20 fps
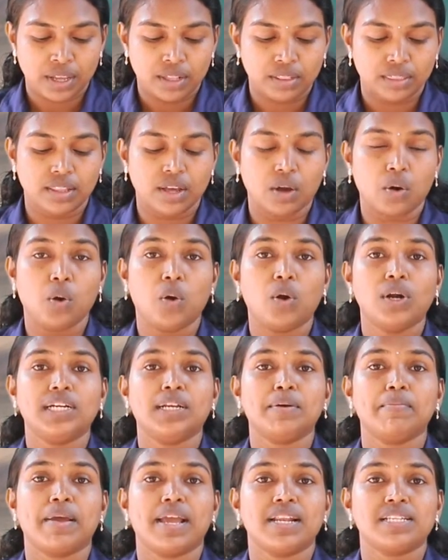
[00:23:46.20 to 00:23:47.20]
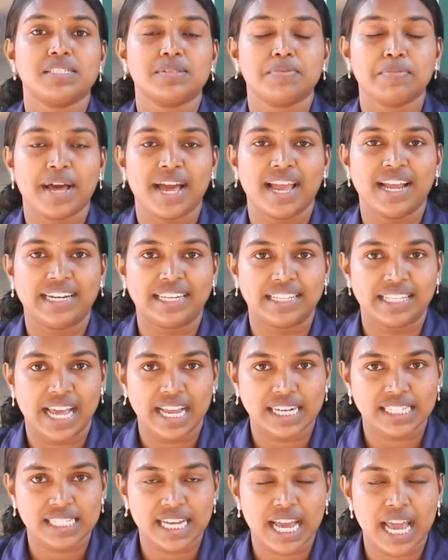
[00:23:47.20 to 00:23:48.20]
The old man smiled.
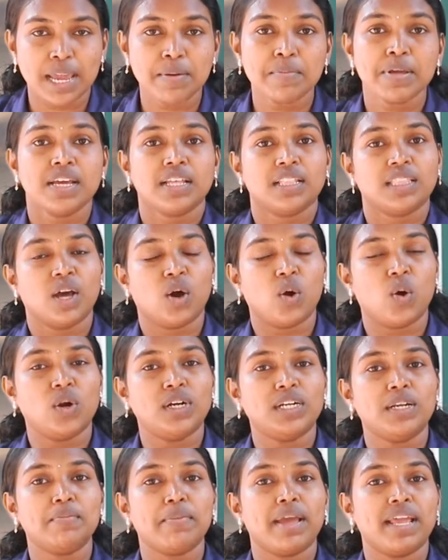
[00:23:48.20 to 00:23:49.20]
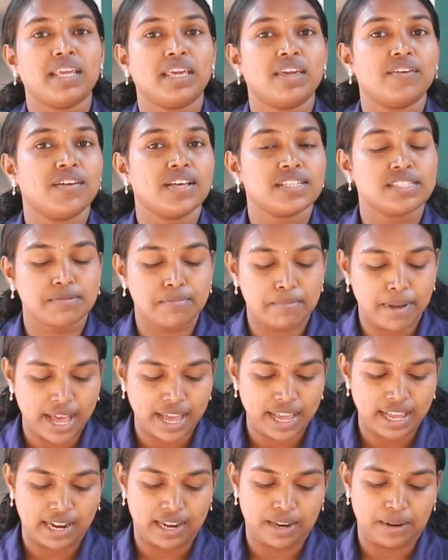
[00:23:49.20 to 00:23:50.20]
That time the old man gave a
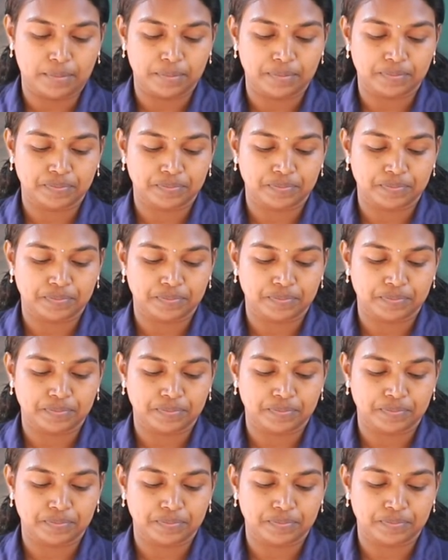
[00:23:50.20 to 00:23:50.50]
smile.